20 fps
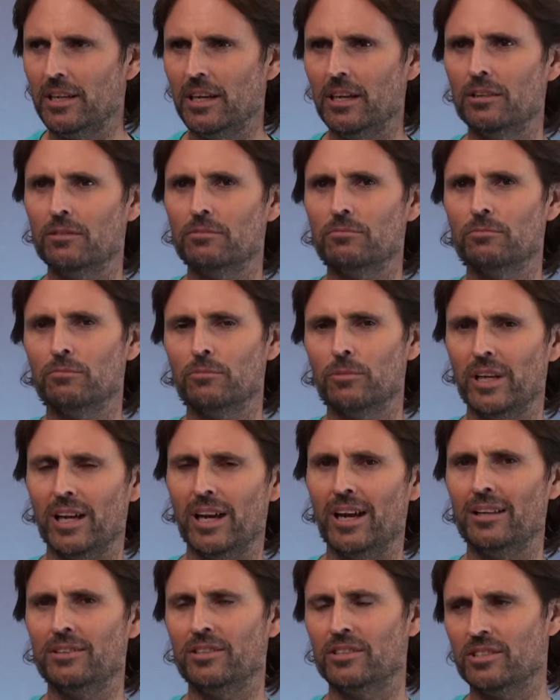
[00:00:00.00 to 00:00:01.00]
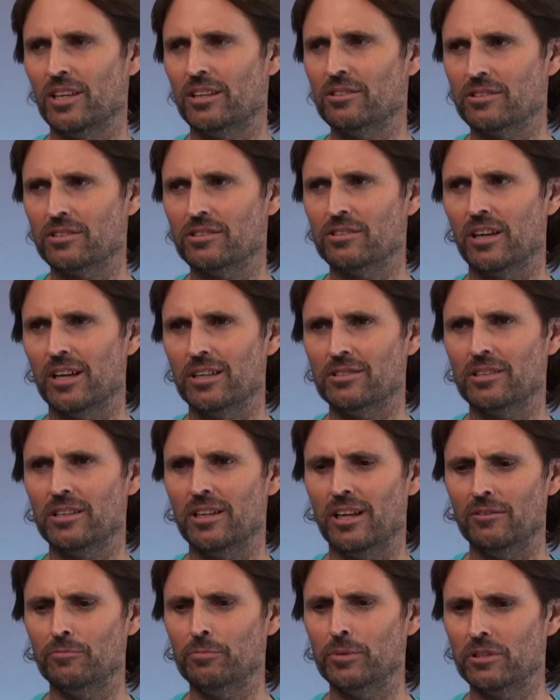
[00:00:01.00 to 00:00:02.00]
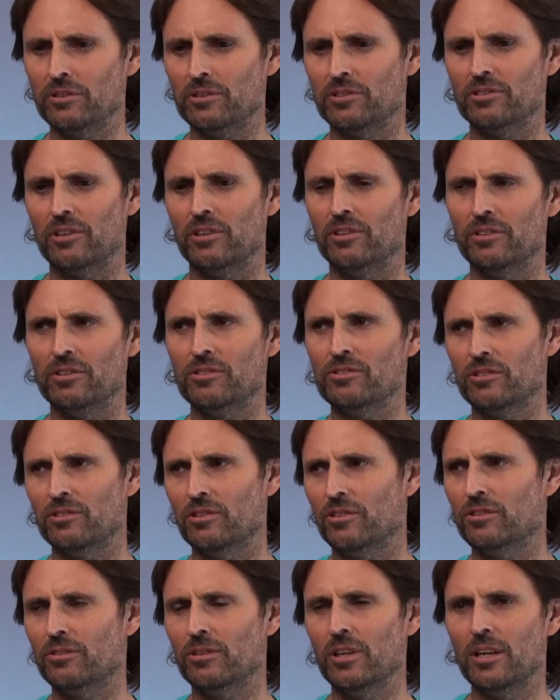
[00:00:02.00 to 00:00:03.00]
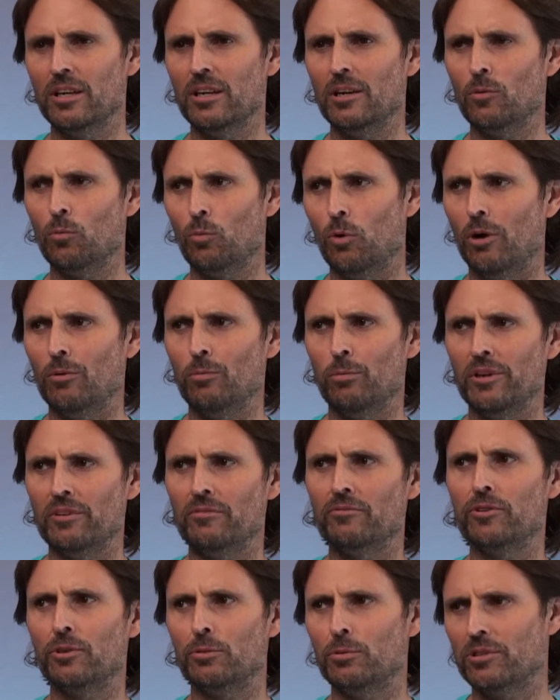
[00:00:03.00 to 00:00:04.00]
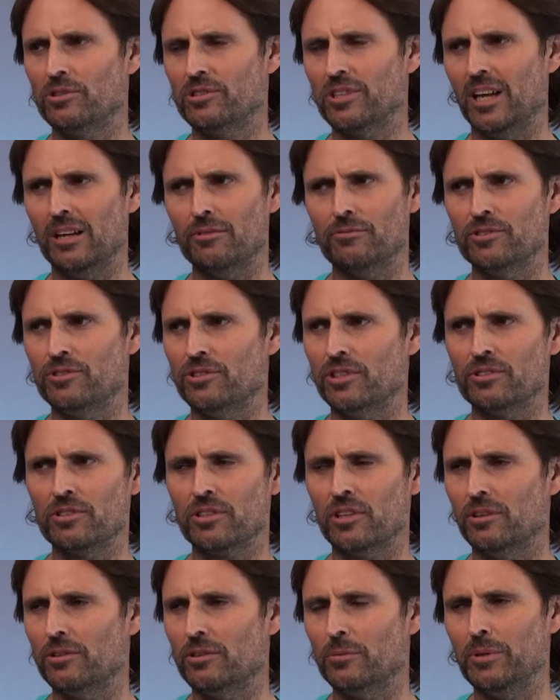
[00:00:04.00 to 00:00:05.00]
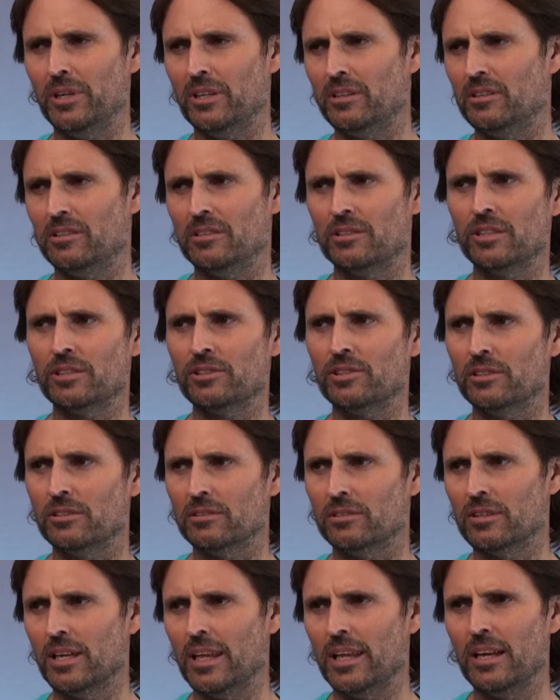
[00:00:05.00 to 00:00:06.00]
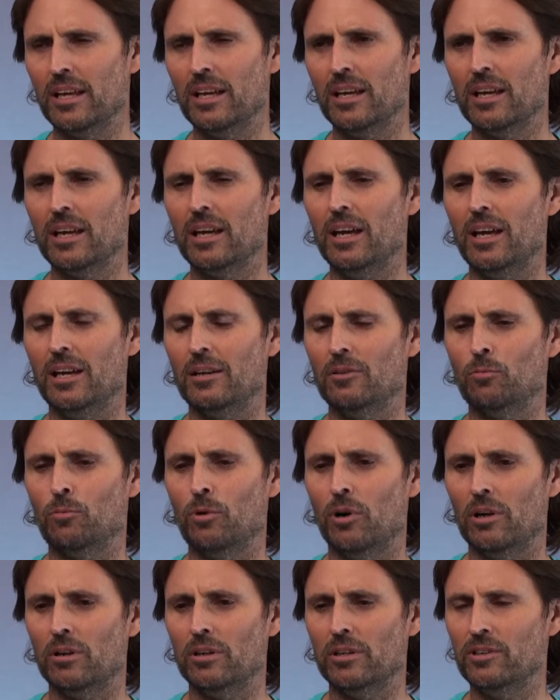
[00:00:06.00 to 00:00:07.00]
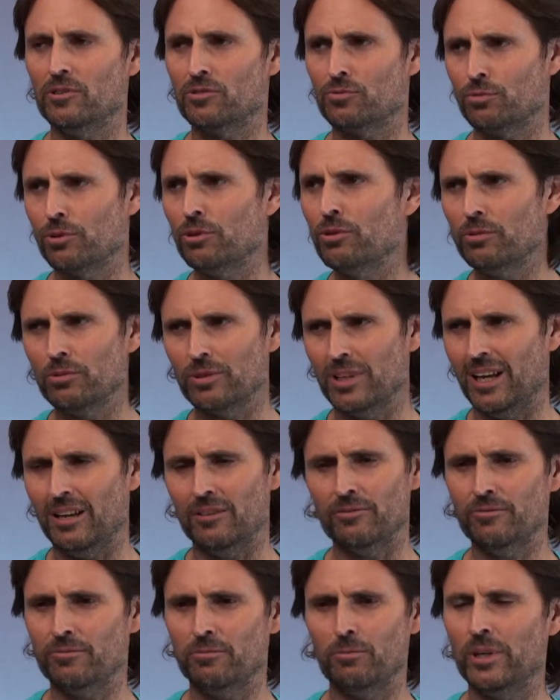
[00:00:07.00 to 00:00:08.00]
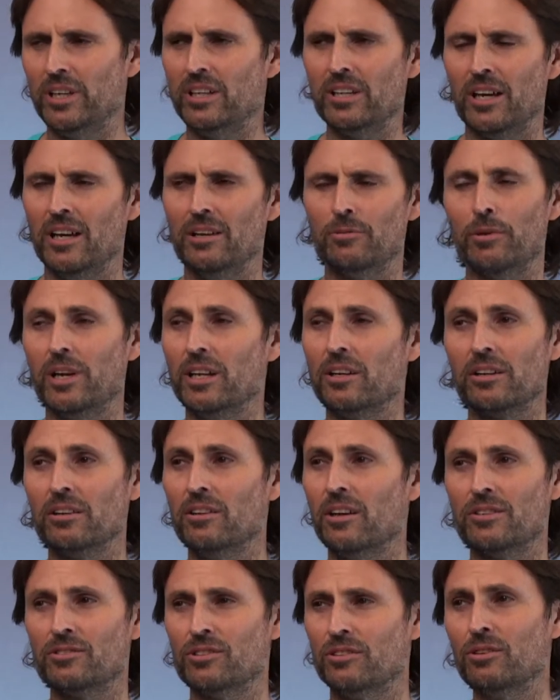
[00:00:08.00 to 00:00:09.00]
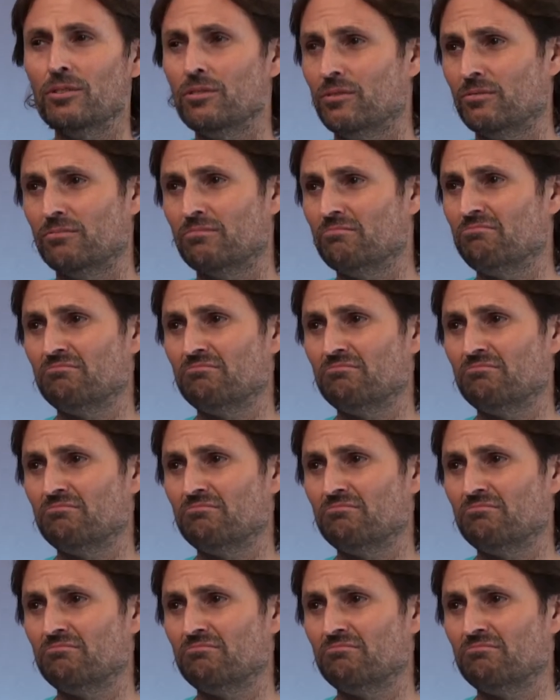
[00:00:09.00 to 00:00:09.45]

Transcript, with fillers: And we are desensitized to love because on this earth, what we view as love is just codependent addiction. Mm-hmm. And what is real love, we can't recognize at all.